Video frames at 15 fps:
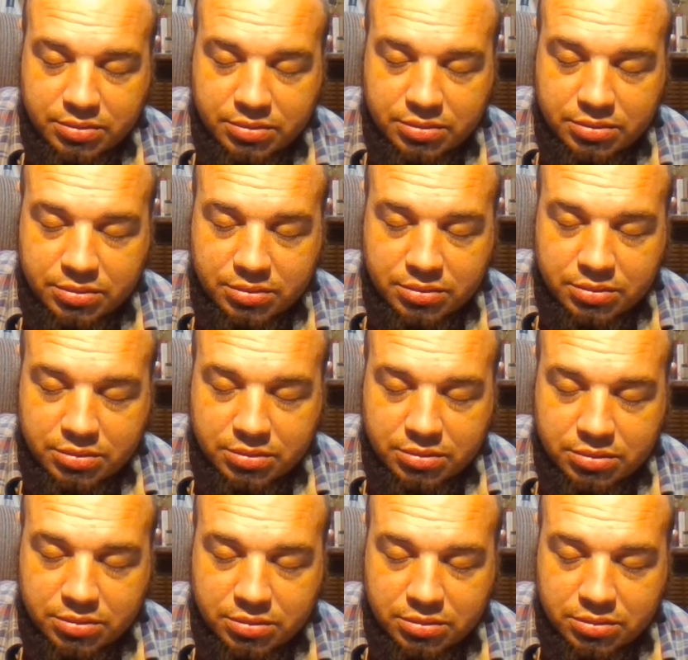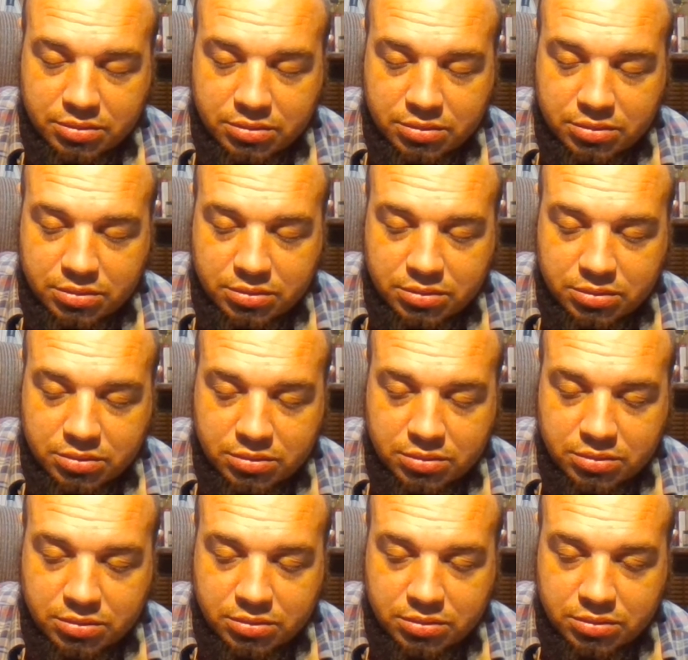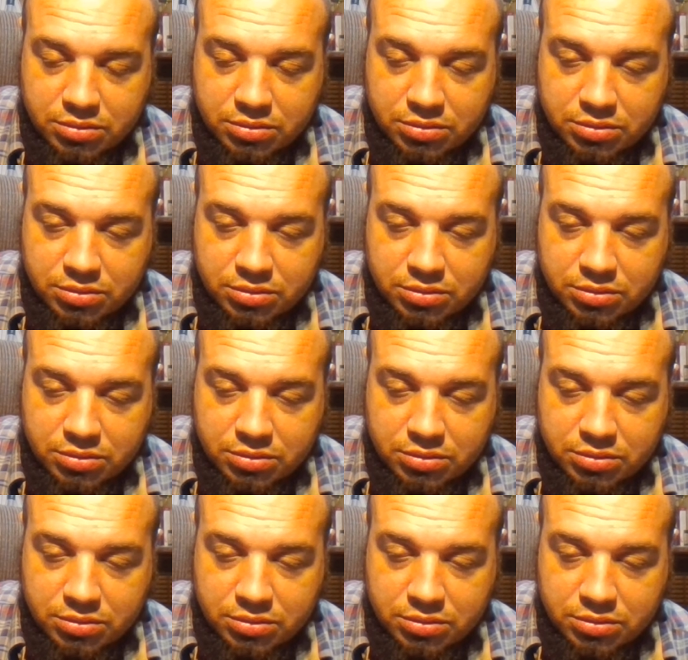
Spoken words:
(no one is talking)